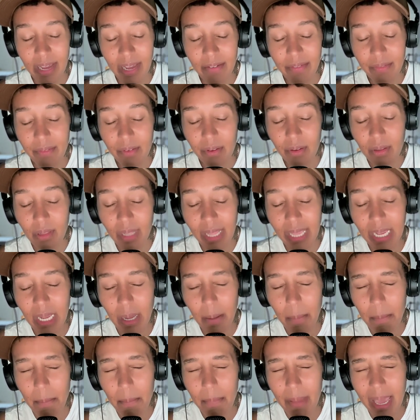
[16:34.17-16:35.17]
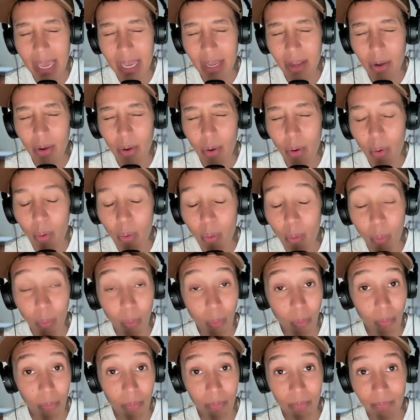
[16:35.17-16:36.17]
I feel like I'm back
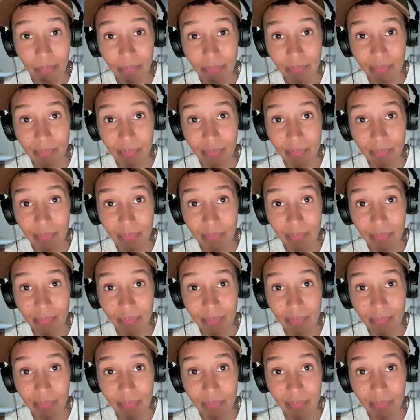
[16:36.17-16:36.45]
home.